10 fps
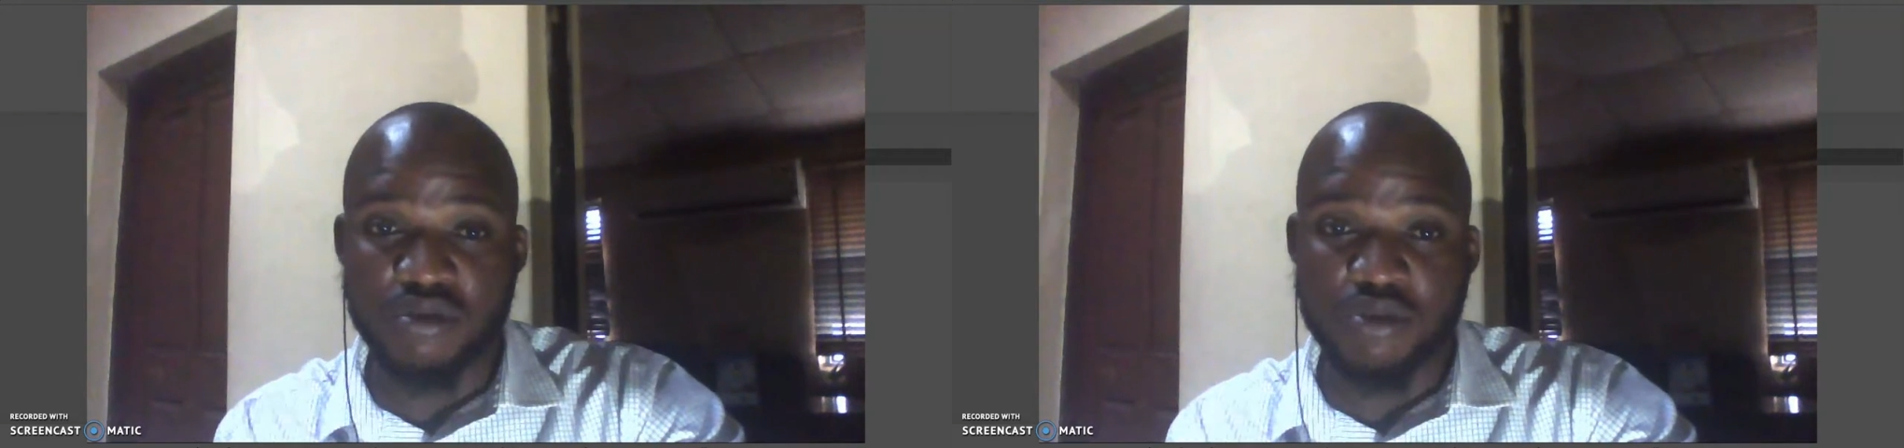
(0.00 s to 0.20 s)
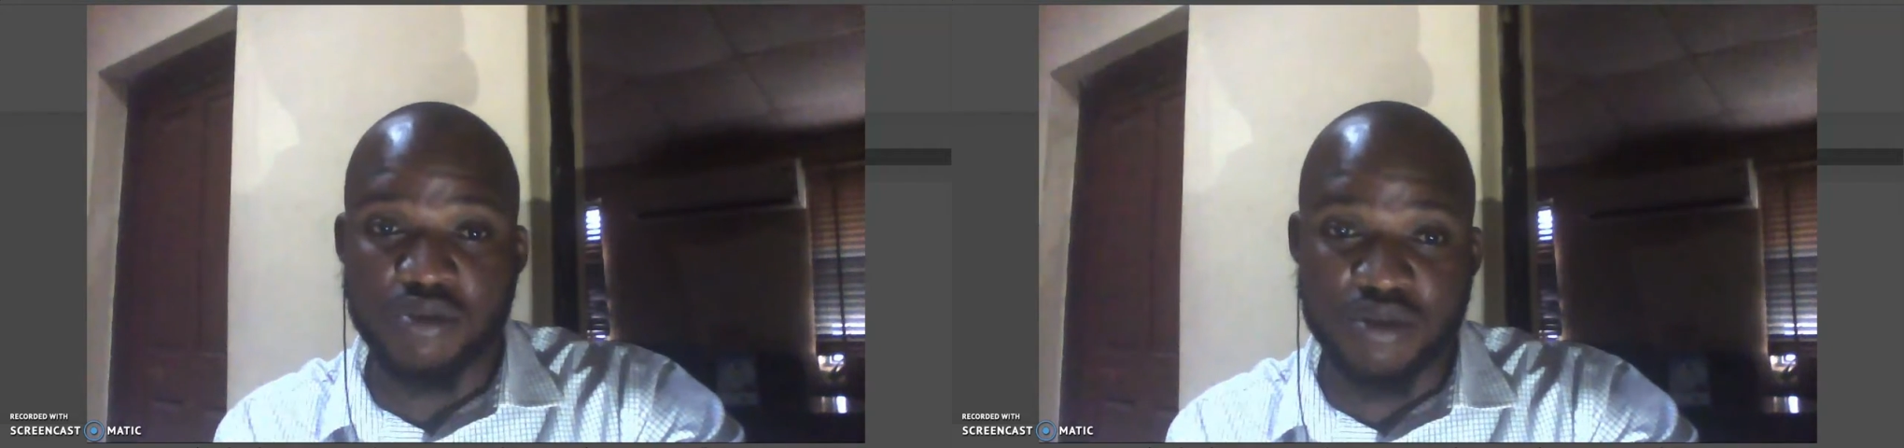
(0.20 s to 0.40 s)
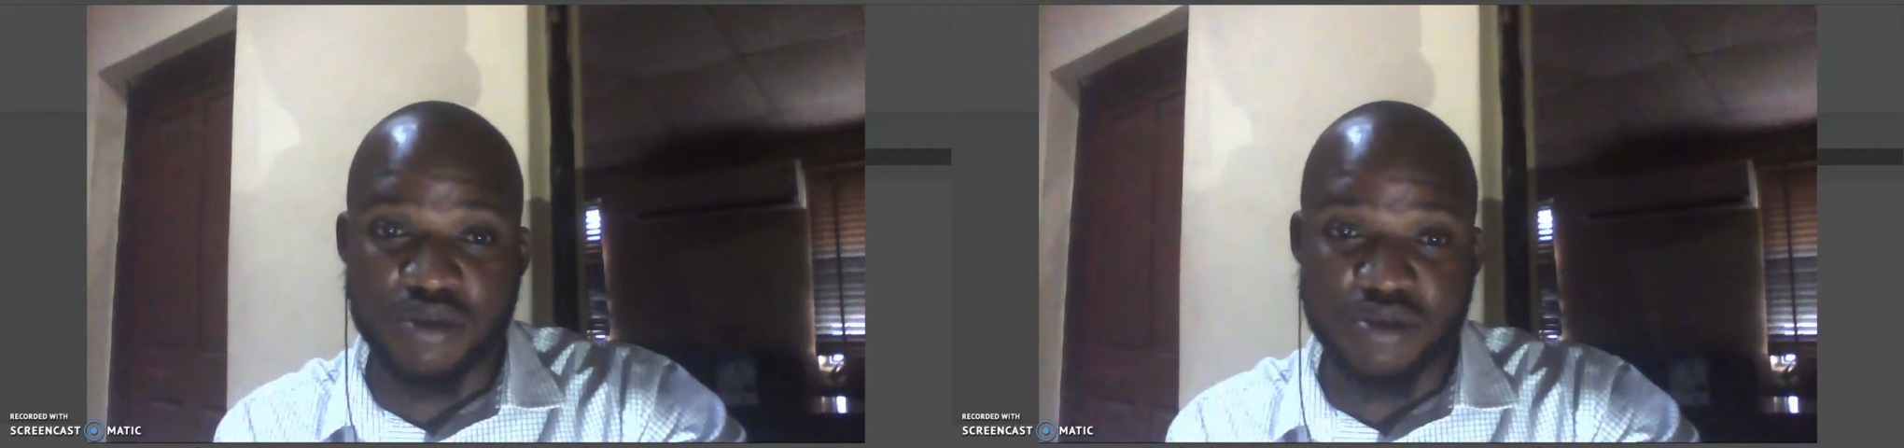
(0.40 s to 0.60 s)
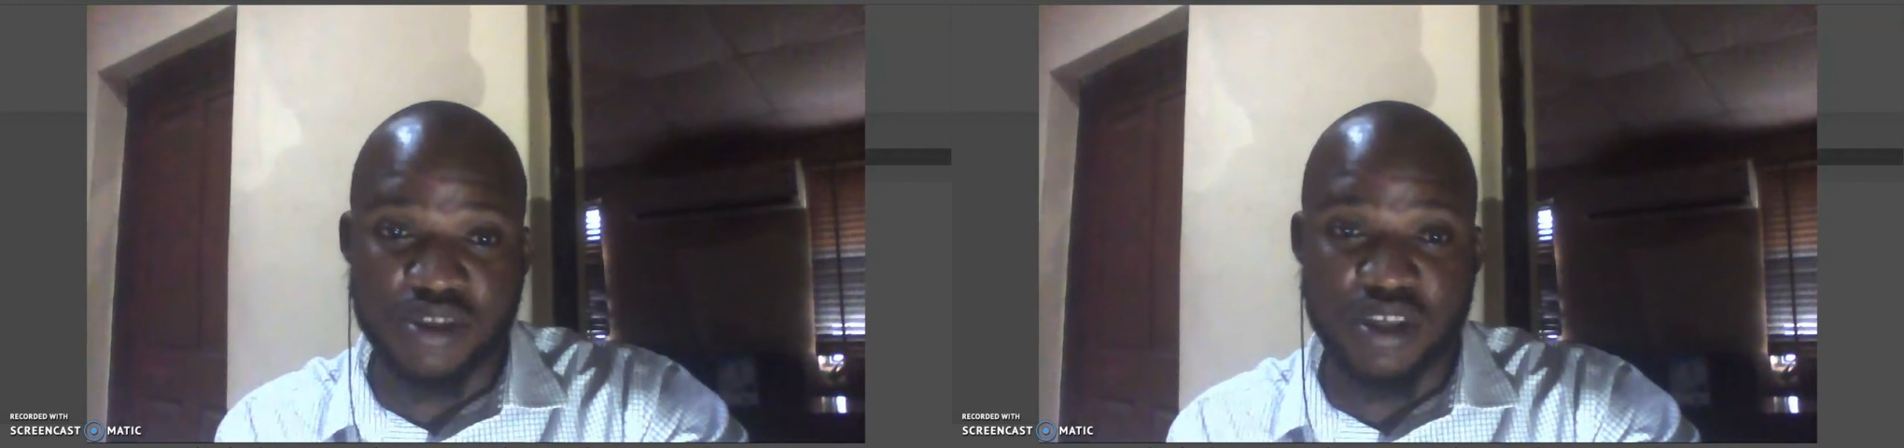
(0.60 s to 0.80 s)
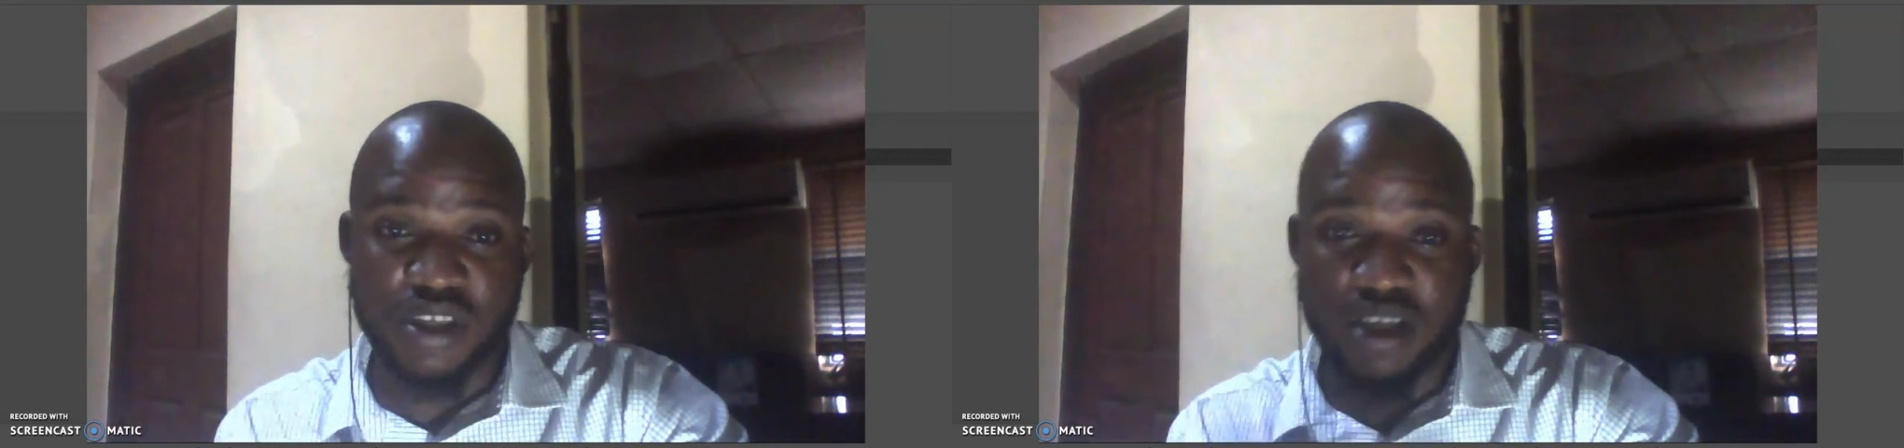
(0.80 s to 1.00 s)

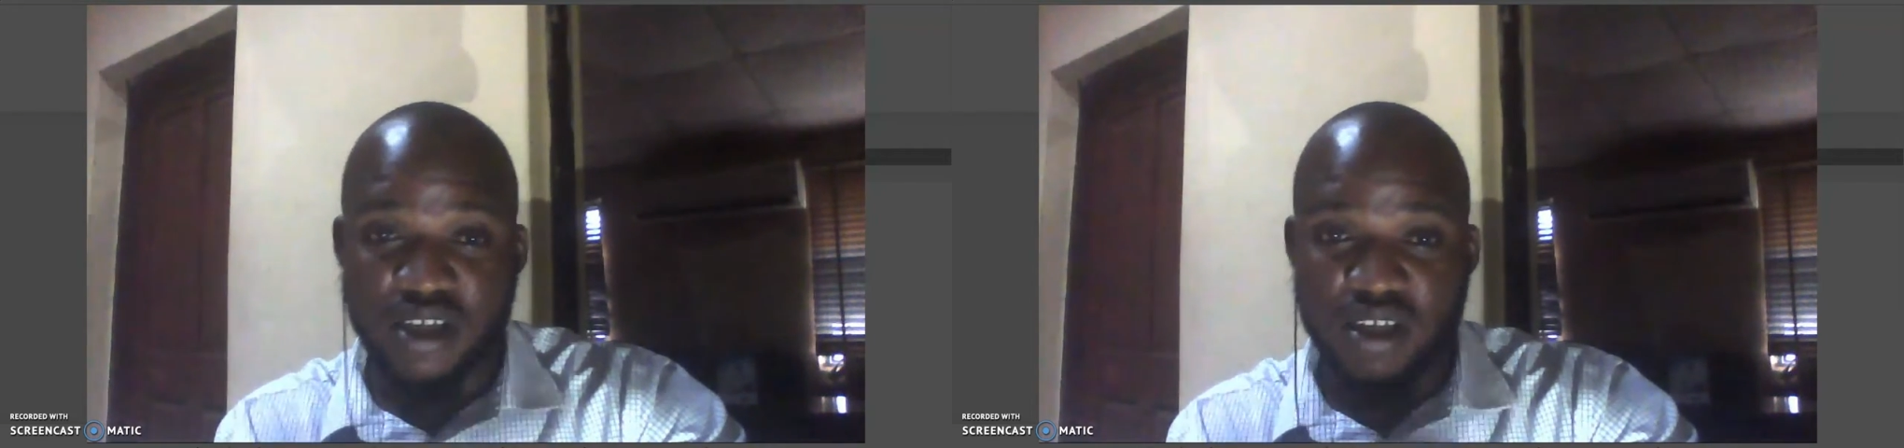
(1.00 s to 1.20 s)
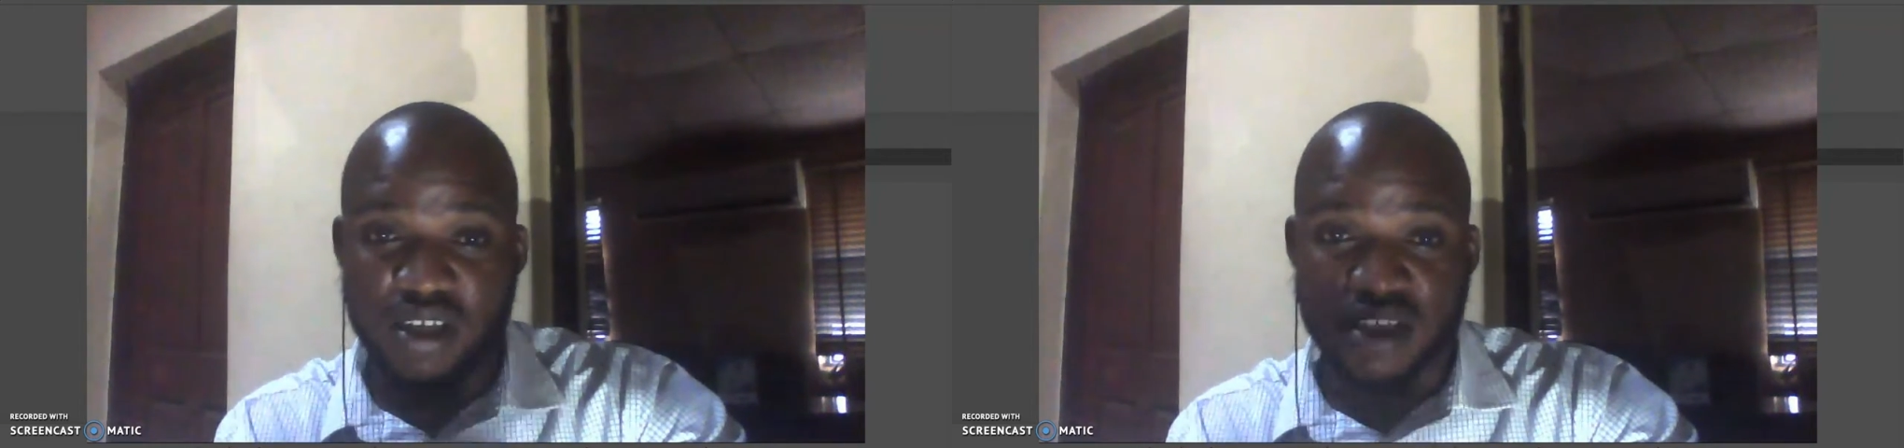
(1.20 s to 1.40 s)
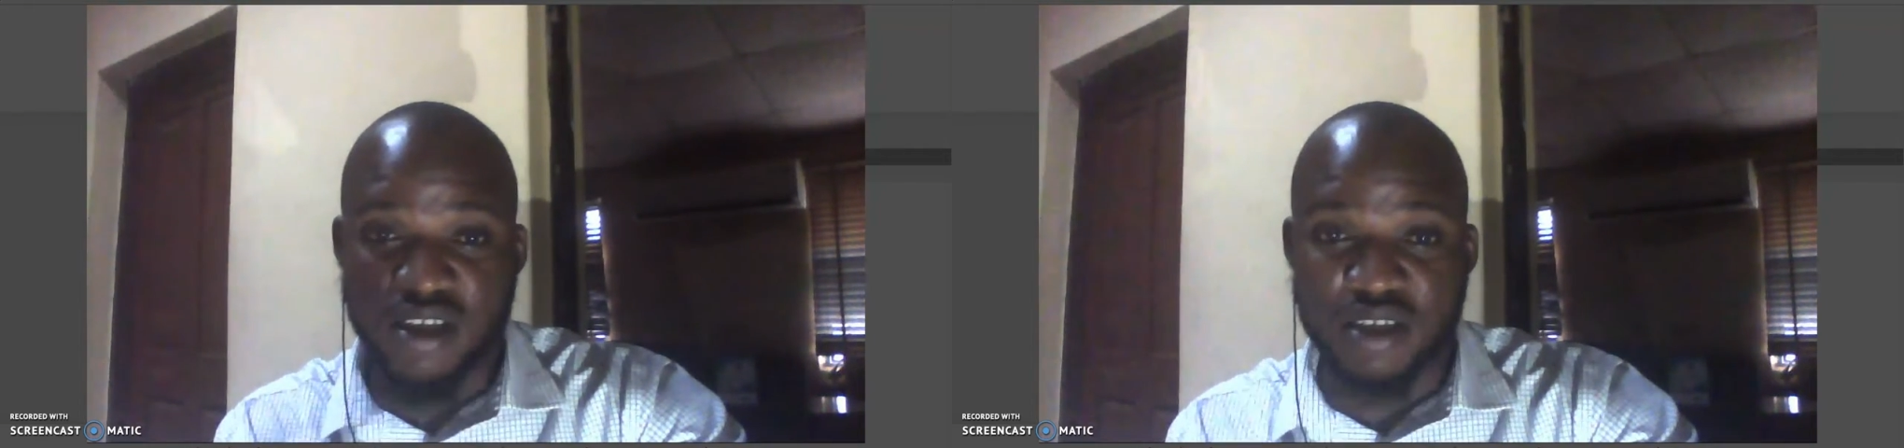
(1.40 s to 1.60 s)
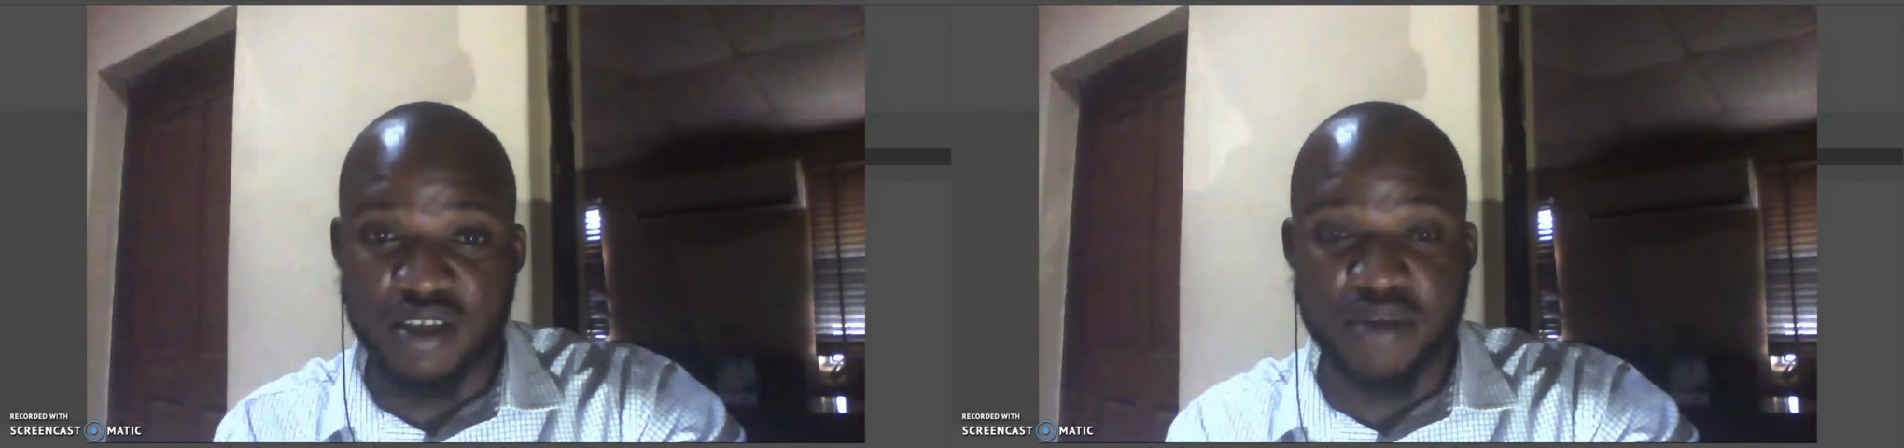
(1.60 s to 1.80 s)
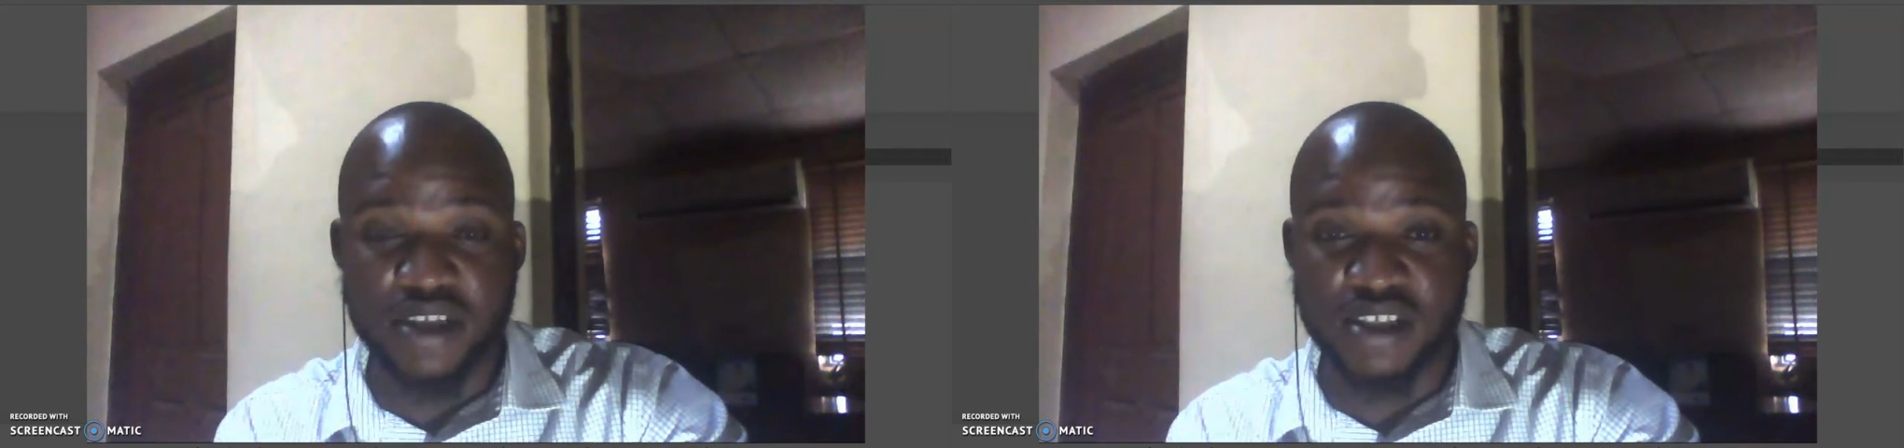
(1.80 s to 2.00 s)
problems in
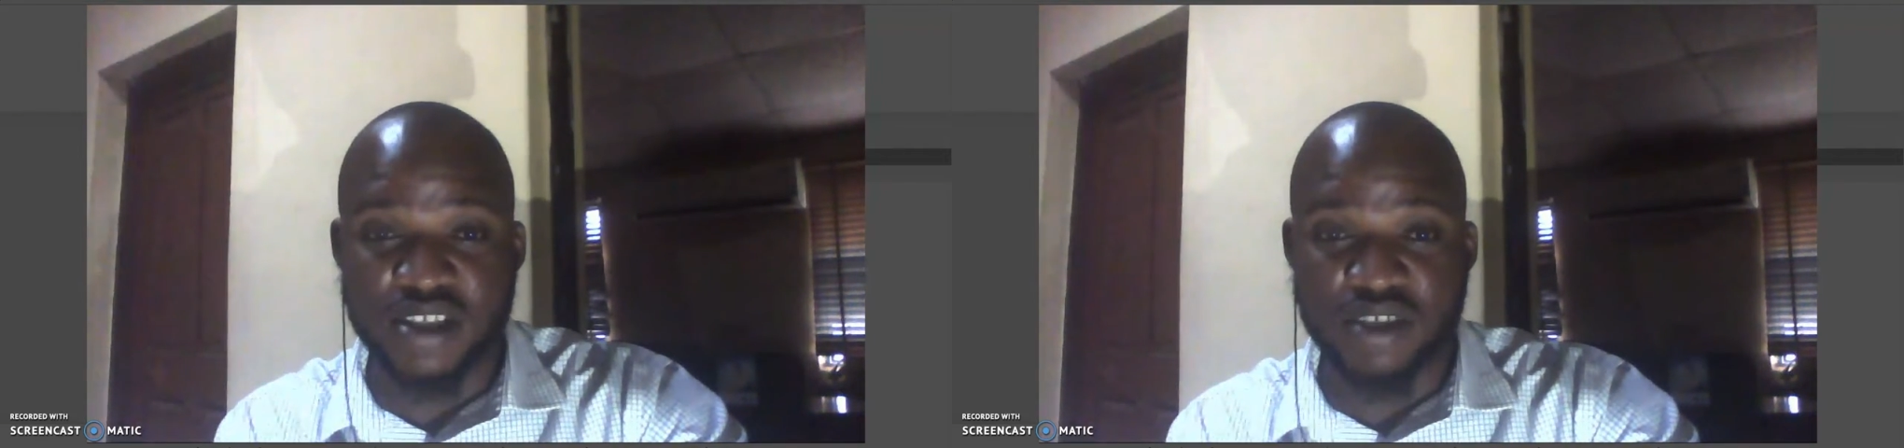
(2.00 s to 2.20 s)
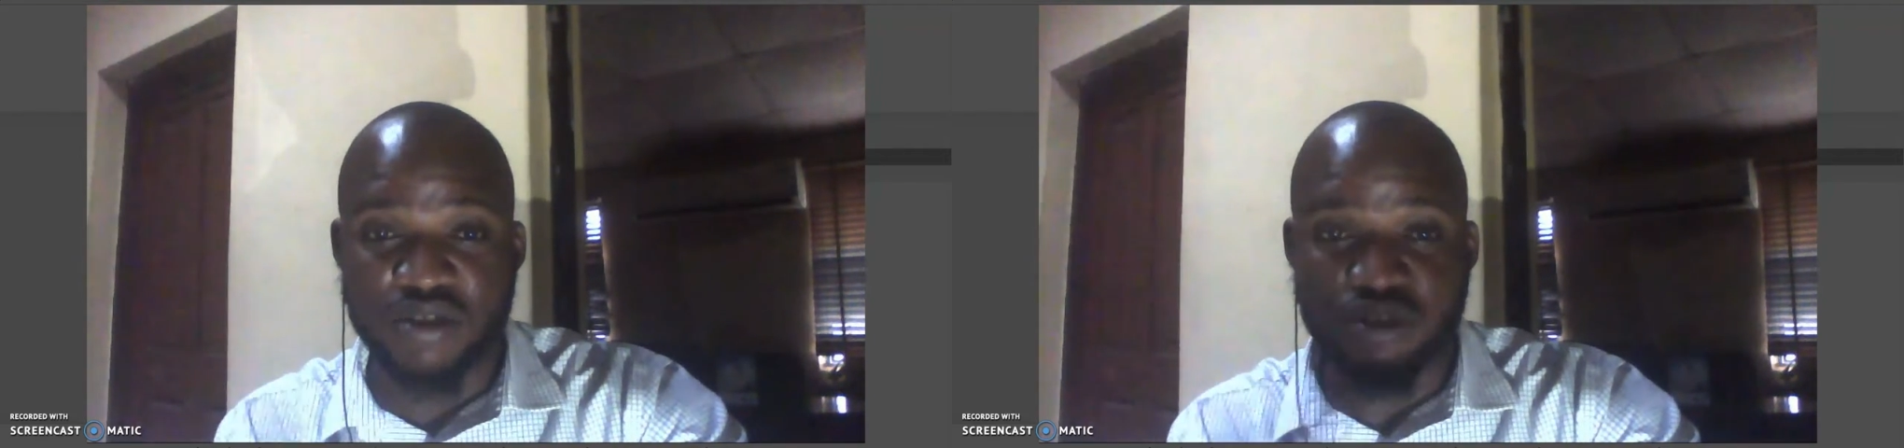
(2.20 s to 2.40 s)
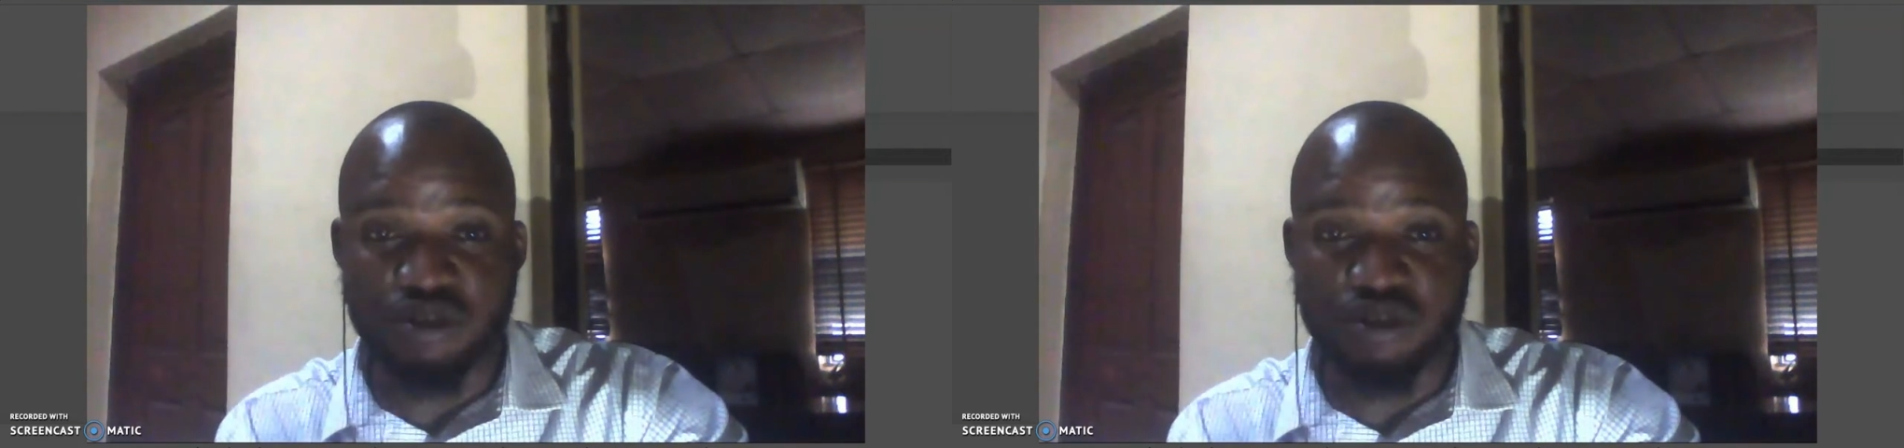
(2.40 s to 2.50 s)
the mining sector